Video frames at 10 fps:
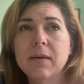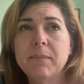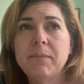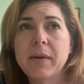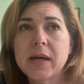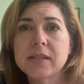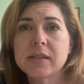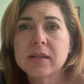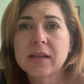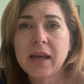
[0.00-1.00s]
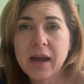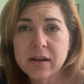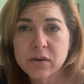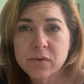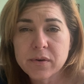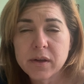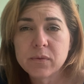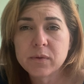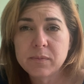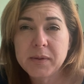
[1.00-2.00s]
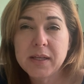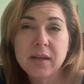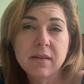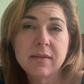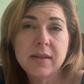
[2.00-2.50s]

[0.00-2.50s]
best category would be